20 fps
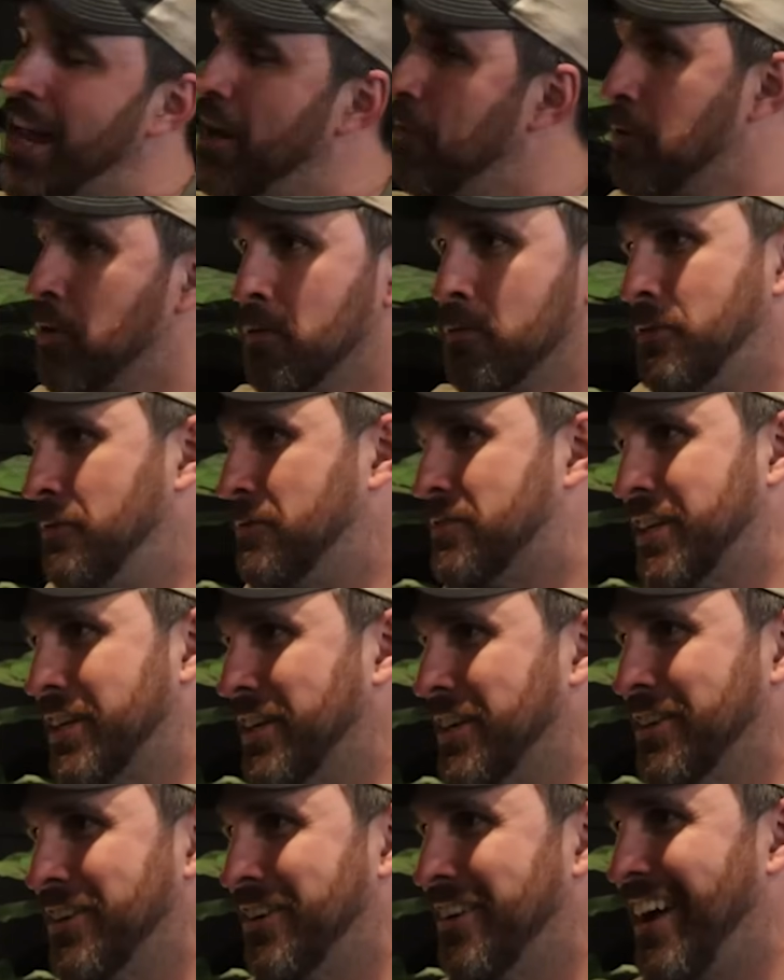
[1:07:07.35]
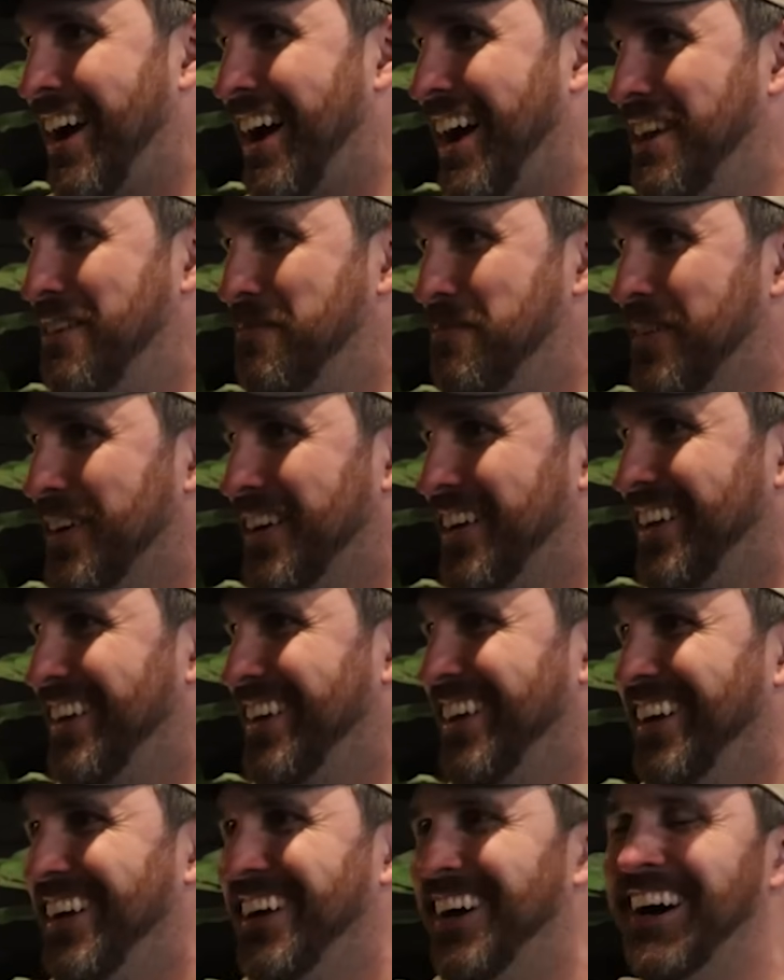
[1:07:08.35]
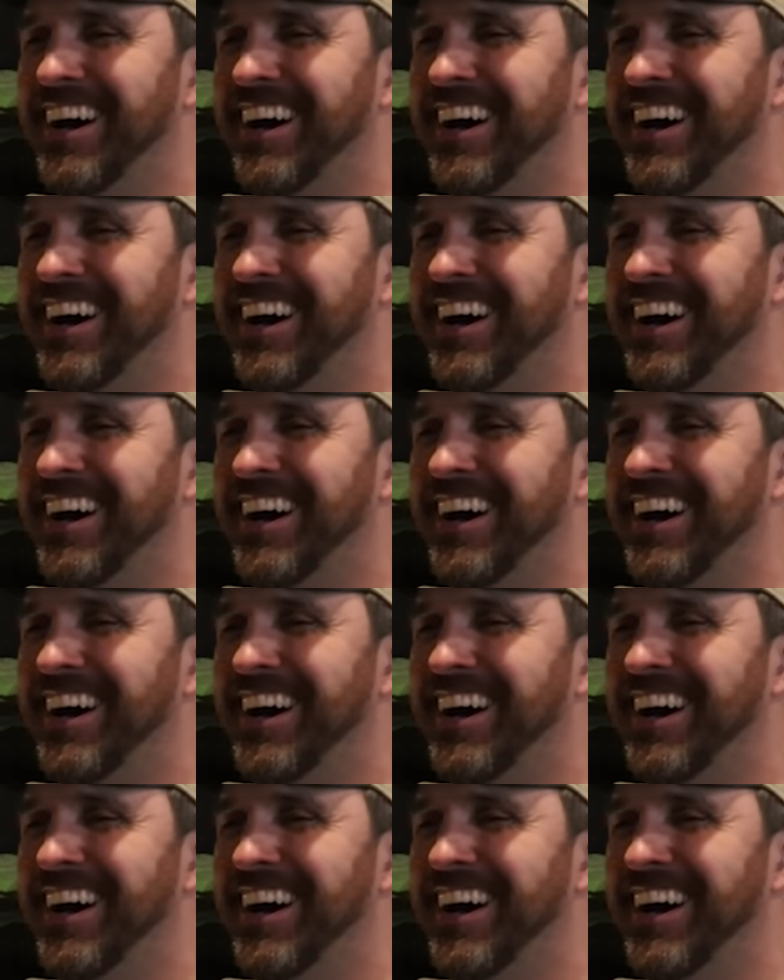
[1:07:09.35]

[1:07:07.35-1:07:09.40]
I don't know if you've seen it or not, but I haven't.